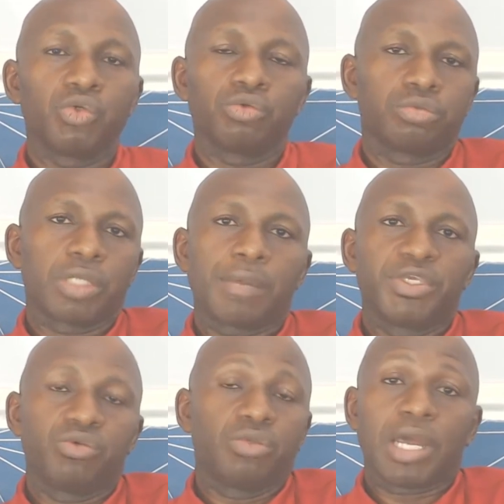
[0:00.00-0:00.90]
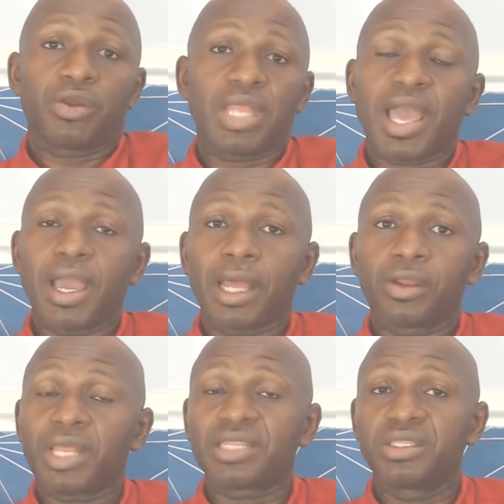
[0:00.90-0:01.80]

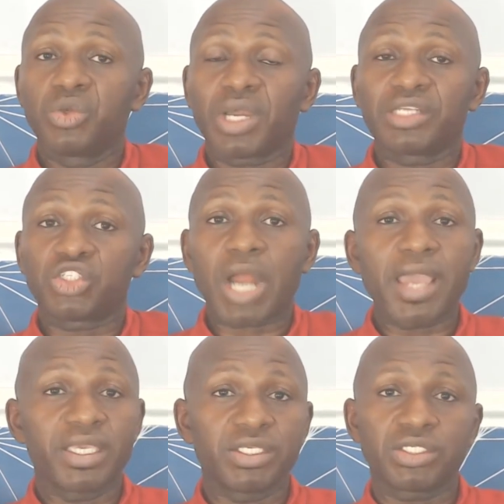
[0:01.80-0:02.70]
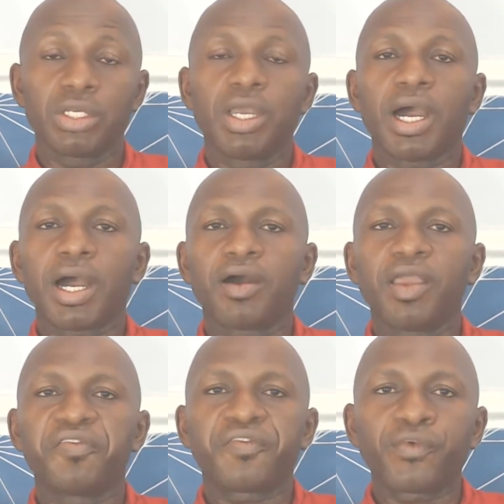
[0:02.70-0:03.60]
another thing you can try is a
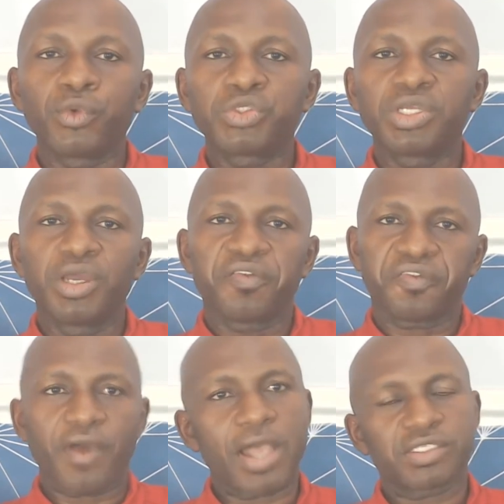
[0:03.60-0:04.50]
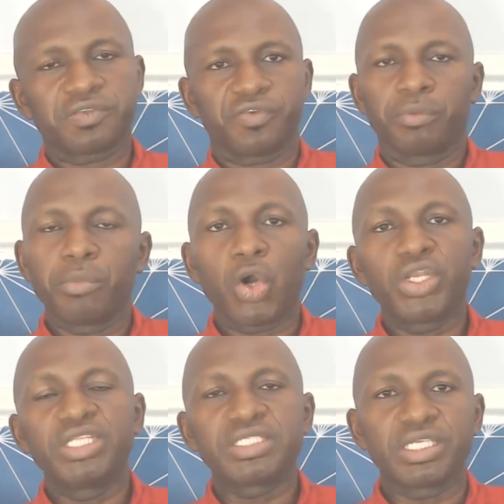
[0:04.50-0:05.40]
fruit fast from morning
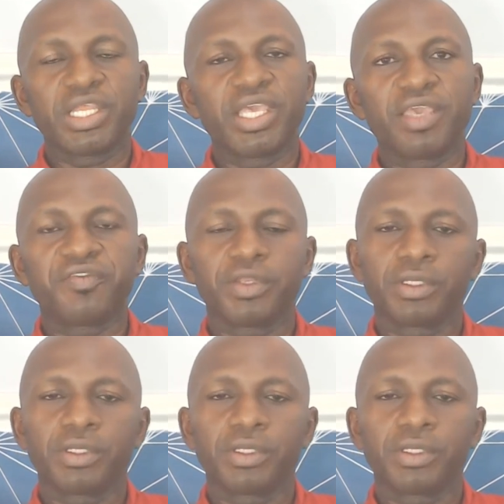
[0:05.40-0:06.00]
till evening.